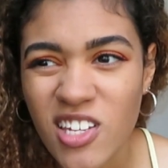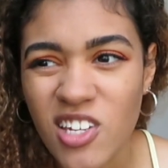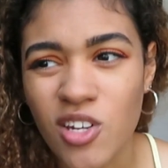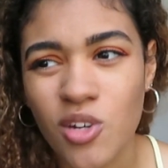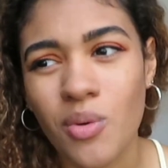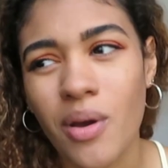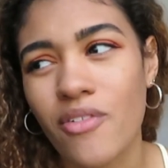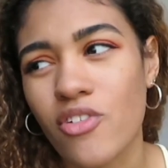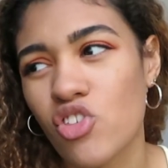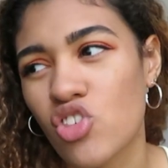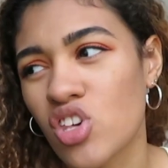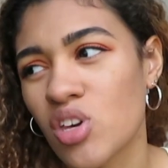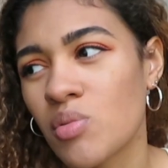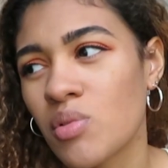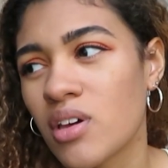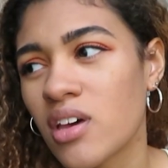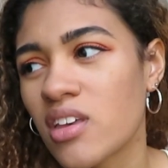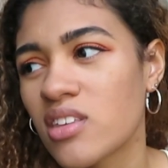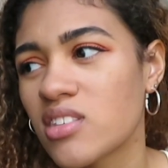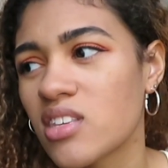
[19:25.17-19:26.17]
I don't know whether she
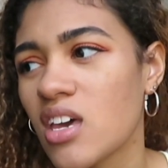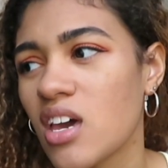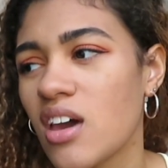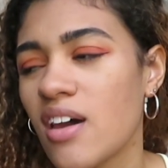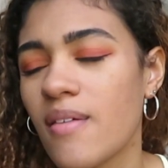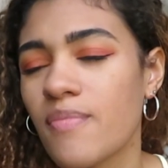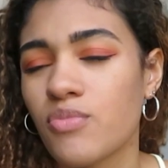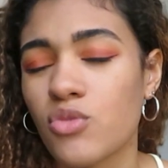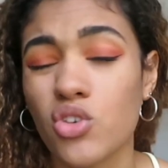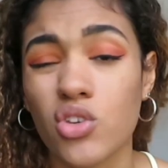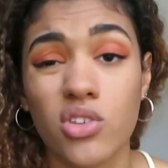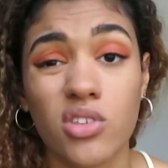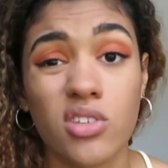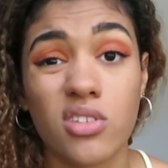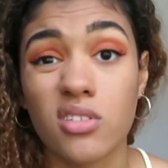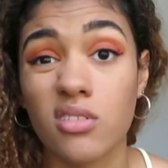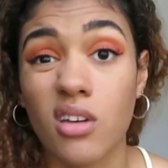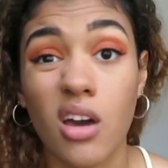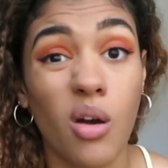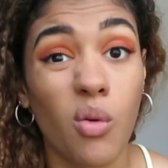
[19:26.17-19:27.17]
was
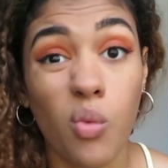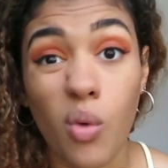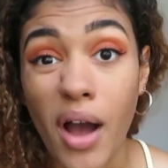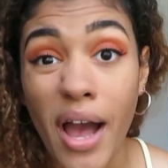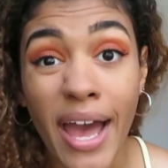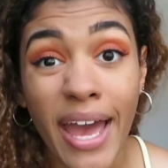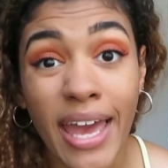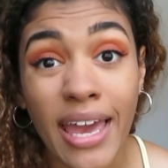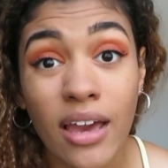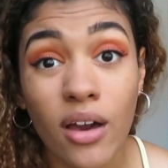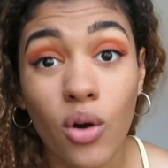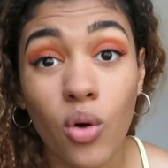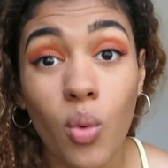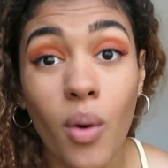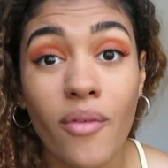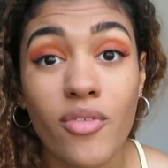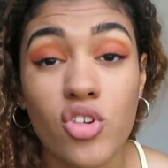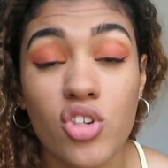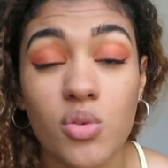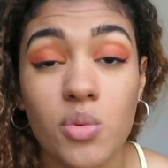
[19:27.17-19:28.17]
just away or
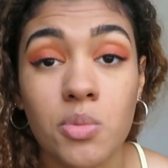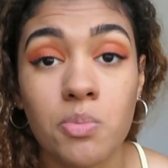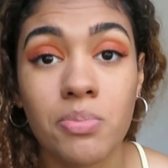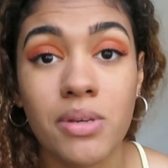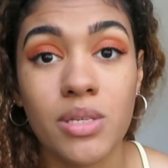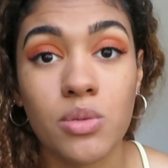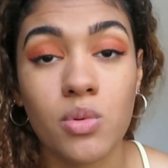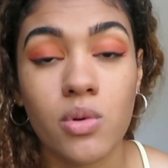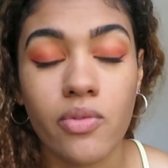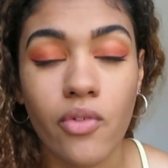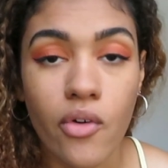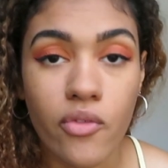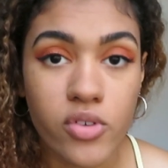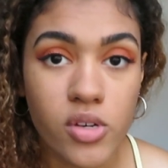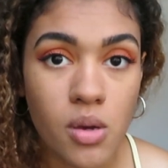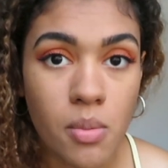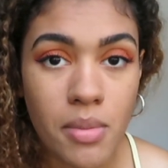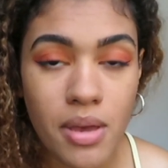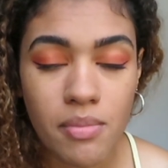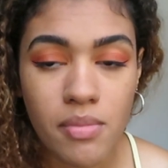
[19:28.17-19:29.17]
whether she was busy with other
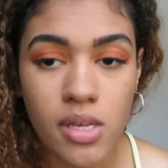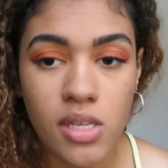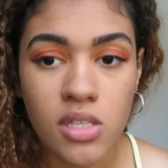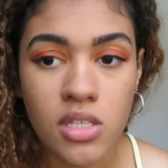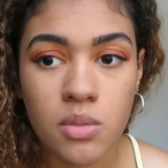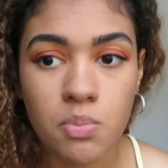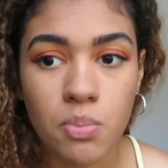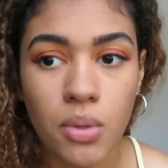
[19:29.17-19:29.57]
commitments.